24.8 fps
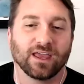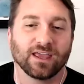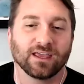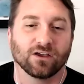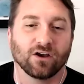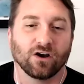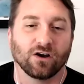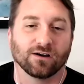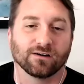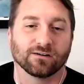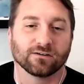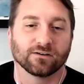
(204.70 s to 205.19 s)

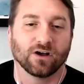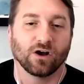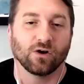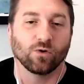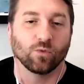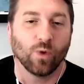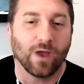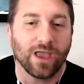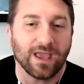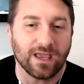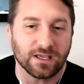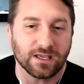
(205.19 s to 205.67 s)
they are
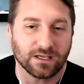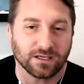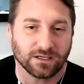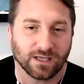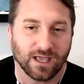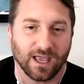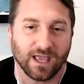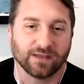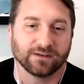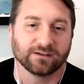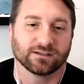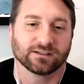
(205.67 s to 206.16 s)
awake
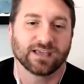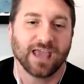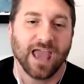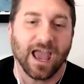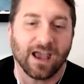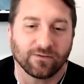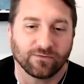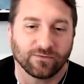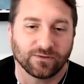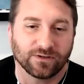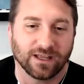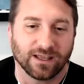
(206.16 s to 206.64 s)
and
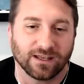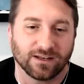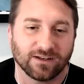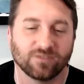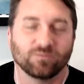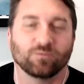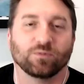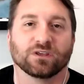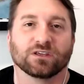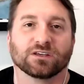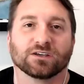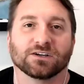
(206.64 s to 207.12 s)

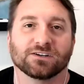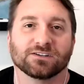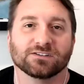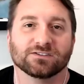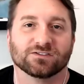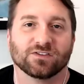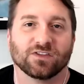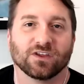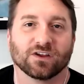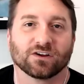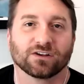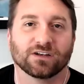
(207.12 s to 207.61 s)
caffeinated
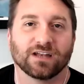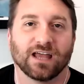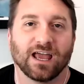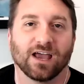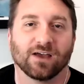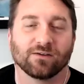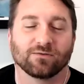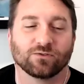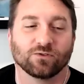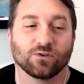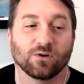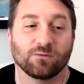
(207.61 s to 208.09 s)
because they're going to
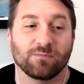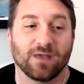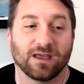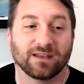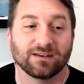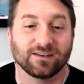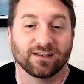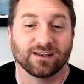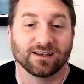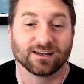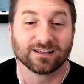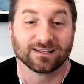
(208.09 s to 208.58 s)
have to
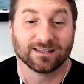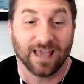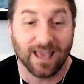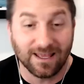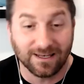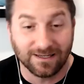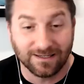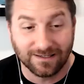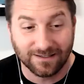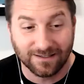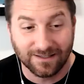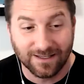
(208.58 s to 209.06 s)
amend it
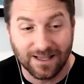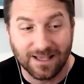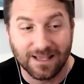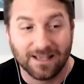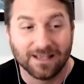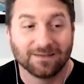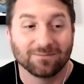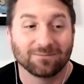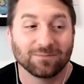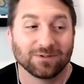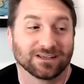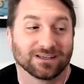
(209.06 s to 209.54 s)
again.
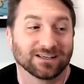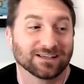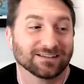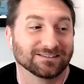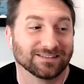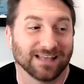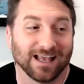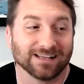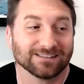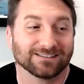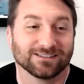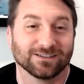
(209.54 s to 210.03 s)

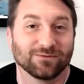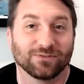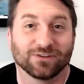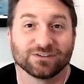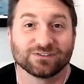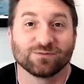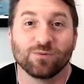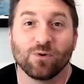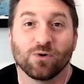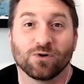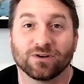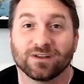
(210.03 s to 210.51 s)
Because as of
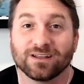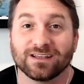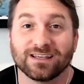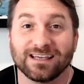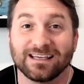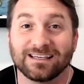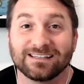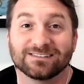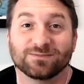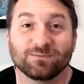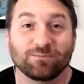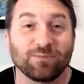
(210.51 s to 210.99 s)
this morning,
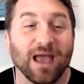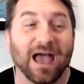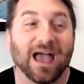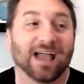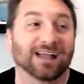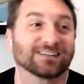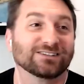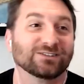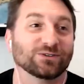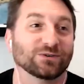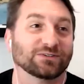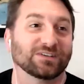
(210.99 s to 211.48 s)
he's
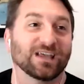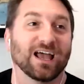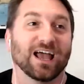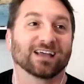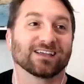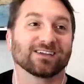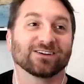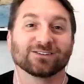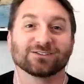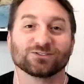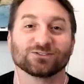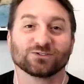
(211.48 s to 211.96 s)
back to
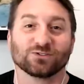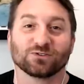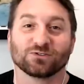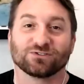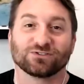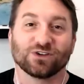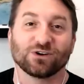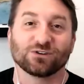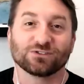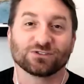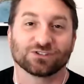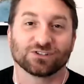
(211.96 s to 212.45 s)
attack here on Truth
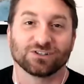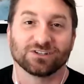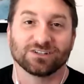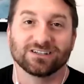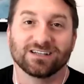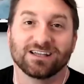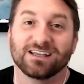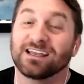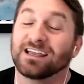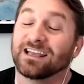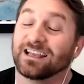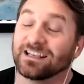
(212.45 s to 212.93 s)

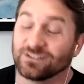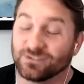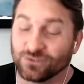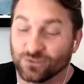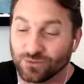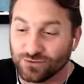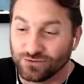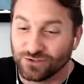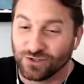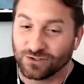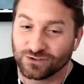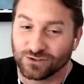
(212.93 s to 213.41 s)
Social. His
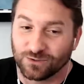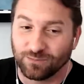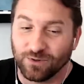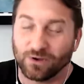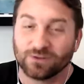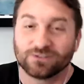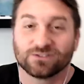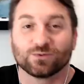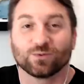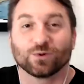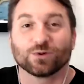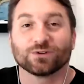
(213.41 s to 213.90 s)
Truth Social
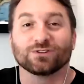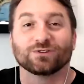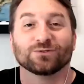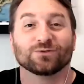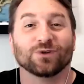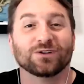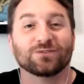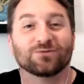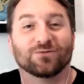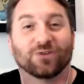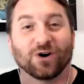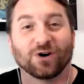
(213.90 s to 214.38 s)
posts were
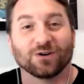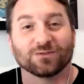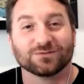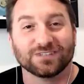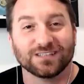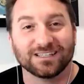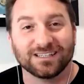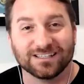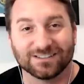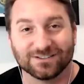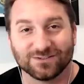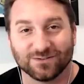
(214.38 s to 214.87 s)

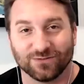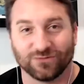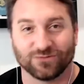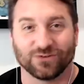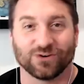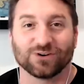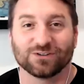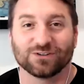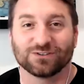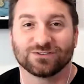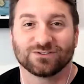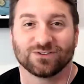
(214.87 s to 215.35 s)
involved in his
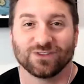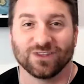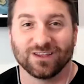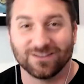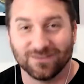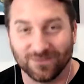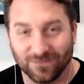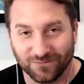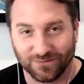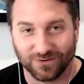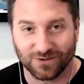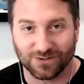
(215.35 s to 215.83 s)
first
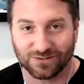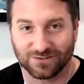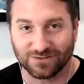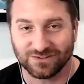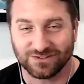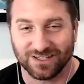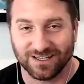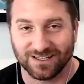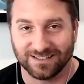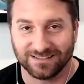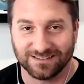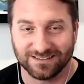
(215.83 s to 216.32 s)
in the
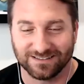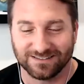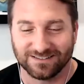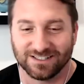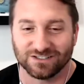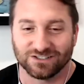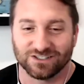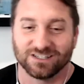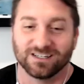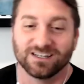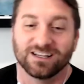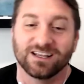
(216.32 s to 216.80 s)
first uh,
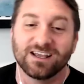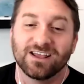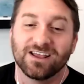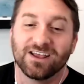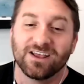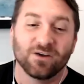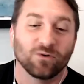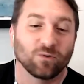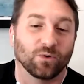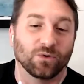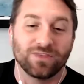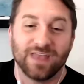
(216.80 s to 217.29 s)
decision.
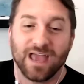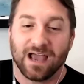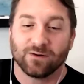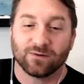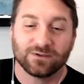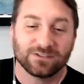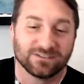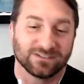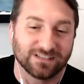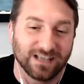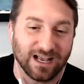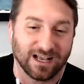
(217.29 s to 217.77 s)
Well,
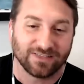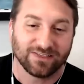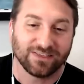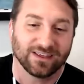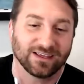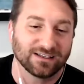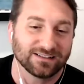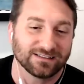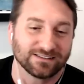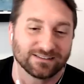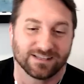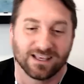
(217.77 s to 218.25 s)
now he's got
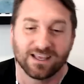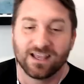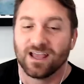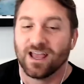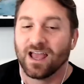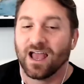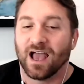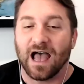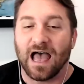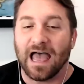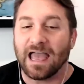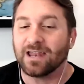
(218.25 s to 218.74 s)
this.
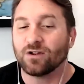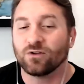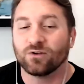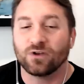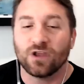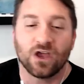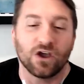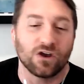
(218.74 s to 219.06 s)
I don't